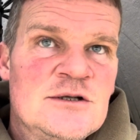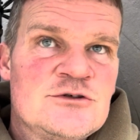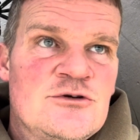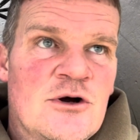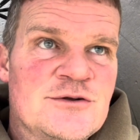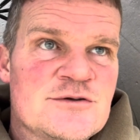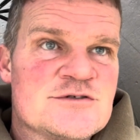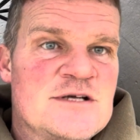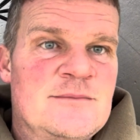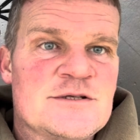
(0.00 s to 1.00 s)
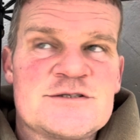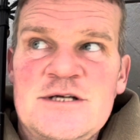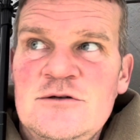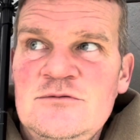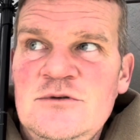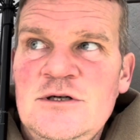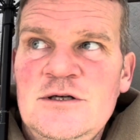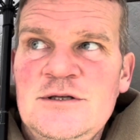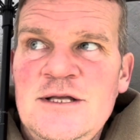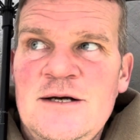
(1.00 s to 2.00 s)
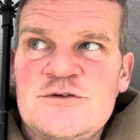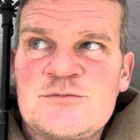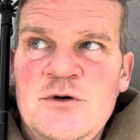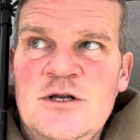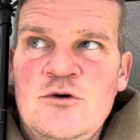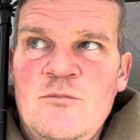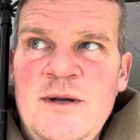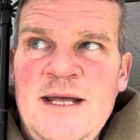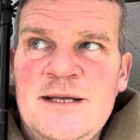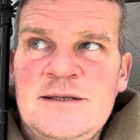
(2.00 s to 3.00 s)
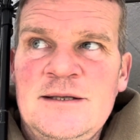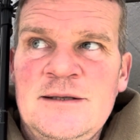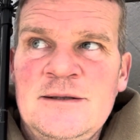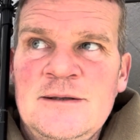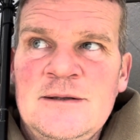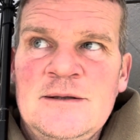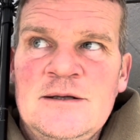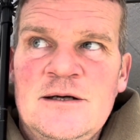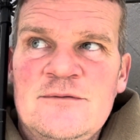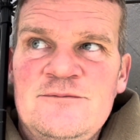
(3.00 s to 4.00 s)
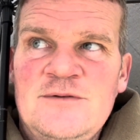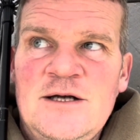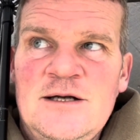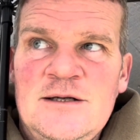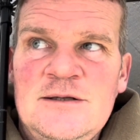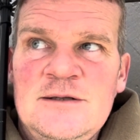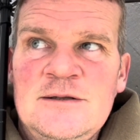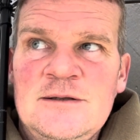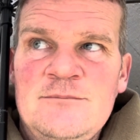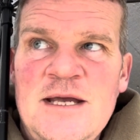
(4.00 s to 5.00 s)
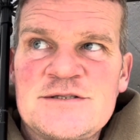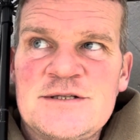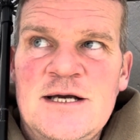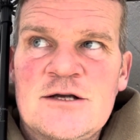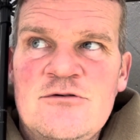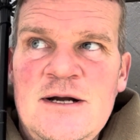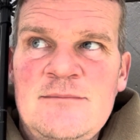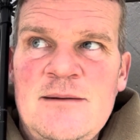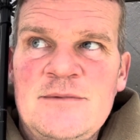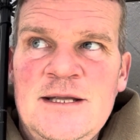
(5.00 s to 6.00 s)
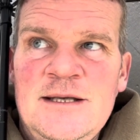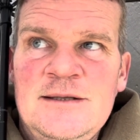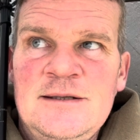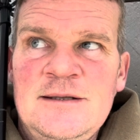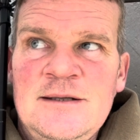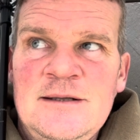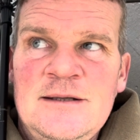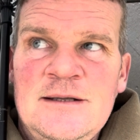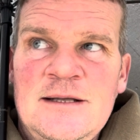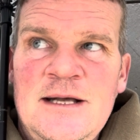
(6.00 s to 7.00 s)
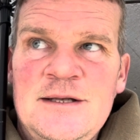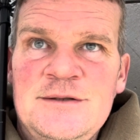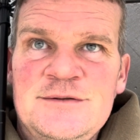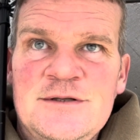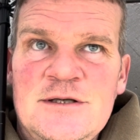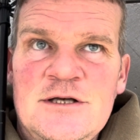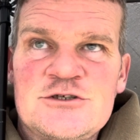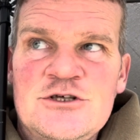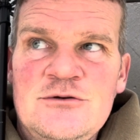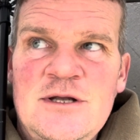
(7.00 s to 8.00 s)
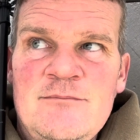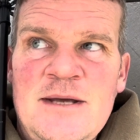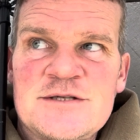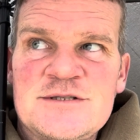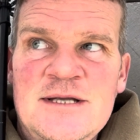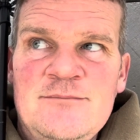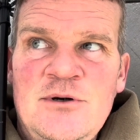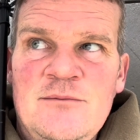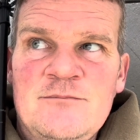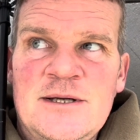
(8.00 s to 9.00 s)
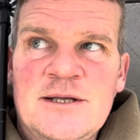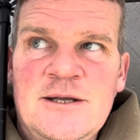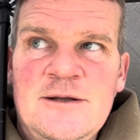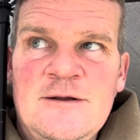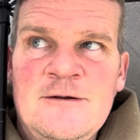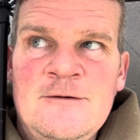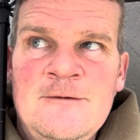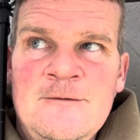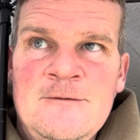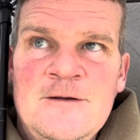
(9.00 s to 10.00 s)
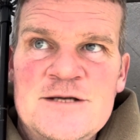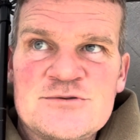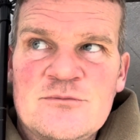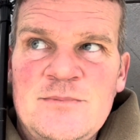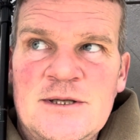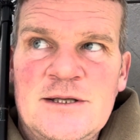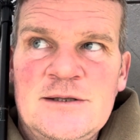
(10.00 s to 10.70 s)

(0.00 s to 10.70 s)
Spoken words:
try and do something. So yeah, I've just put a little bag of maxi nut crumb up there, and a chewed up maxi nut bottom bait as hook bait,